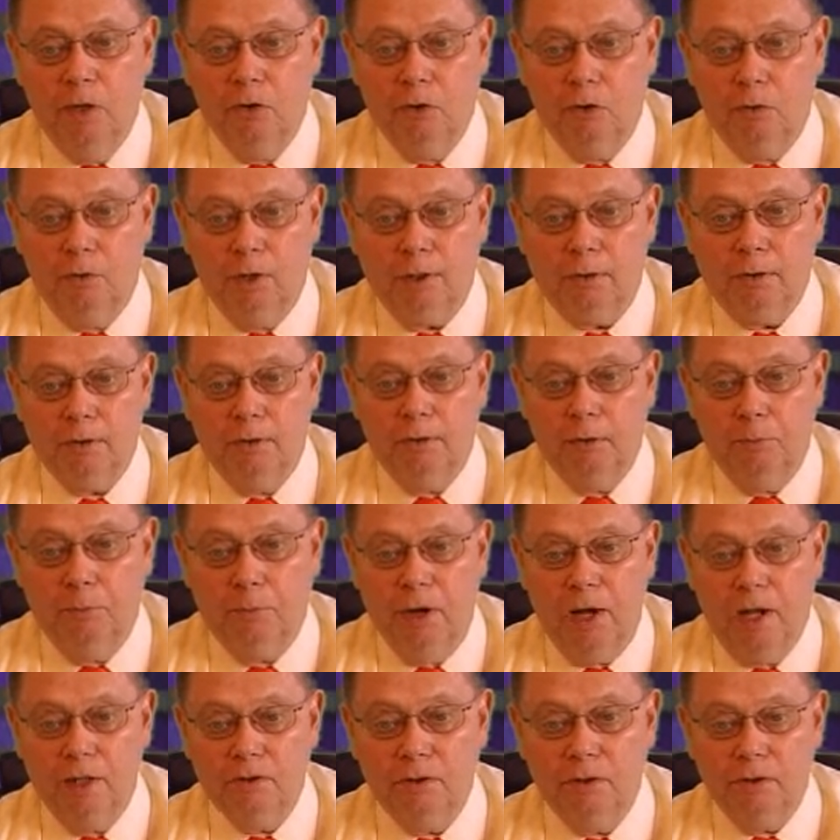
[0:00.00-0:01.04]
directly
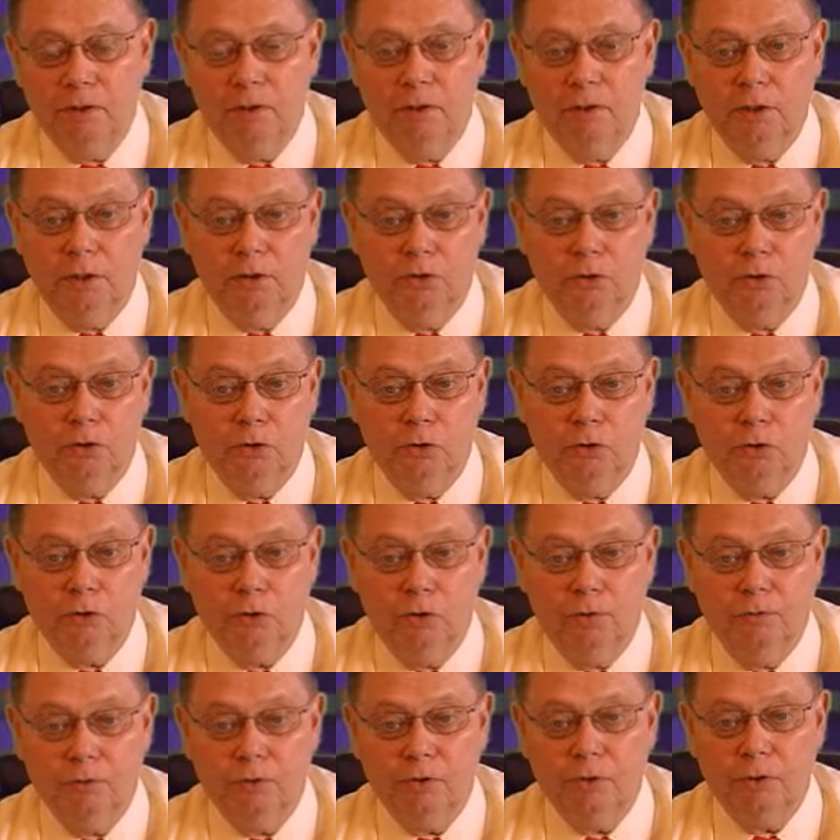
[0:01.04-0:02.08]
deposited into the
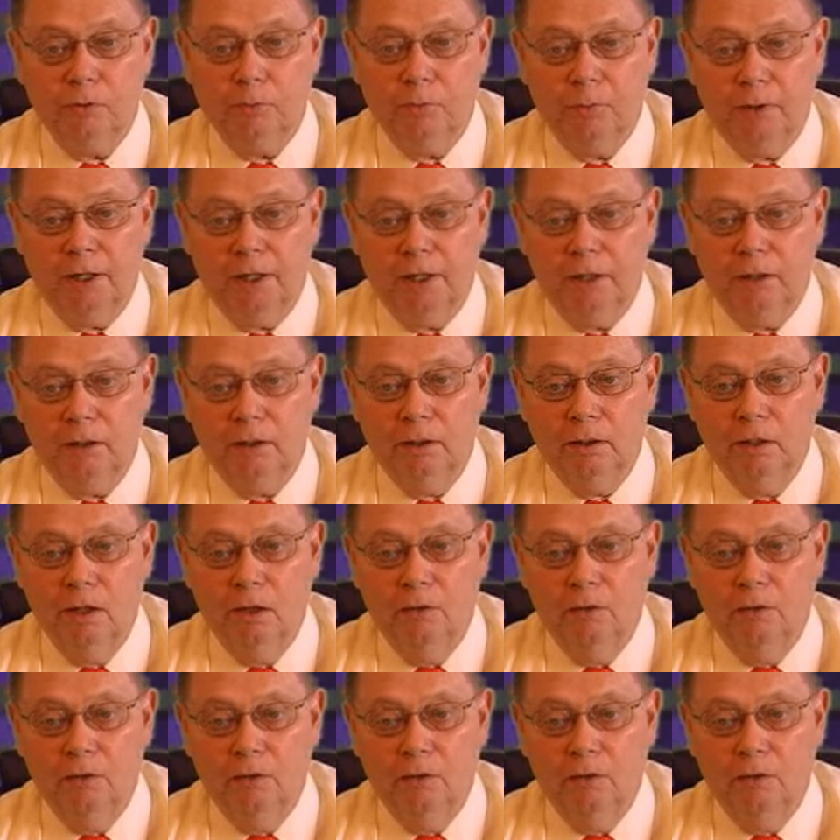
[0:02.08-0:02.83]
servicing bank